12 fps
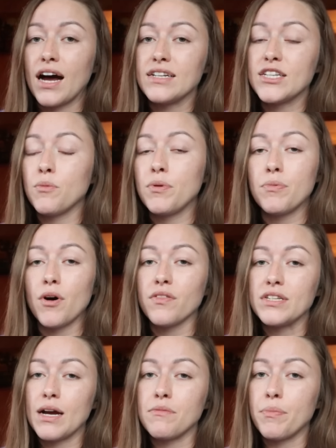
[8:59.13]
I tell people all
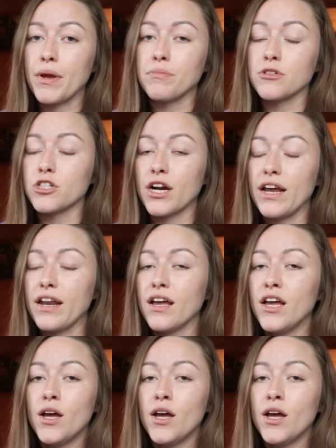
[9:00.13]
the time to paper trade,